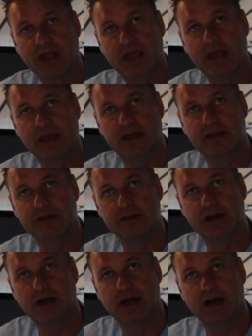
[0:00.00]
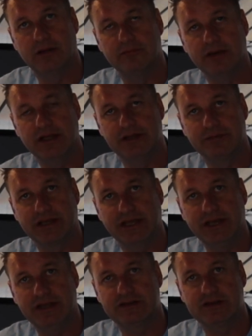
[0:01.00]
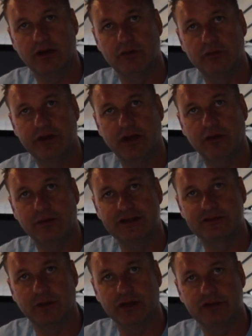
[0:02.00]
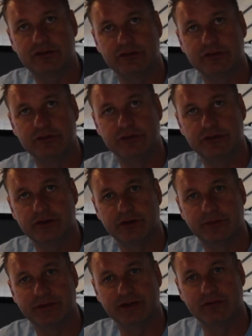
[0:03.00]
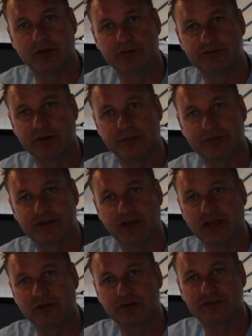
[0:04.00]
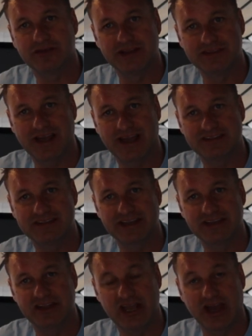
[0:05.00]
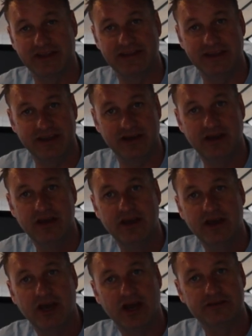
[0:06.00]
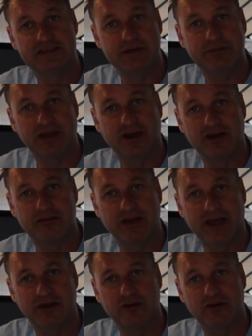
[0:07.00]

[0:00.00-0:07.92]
And in the beginning, so we always wanted to do a European road trip. We thought it was fantastic, the idea of shipping our van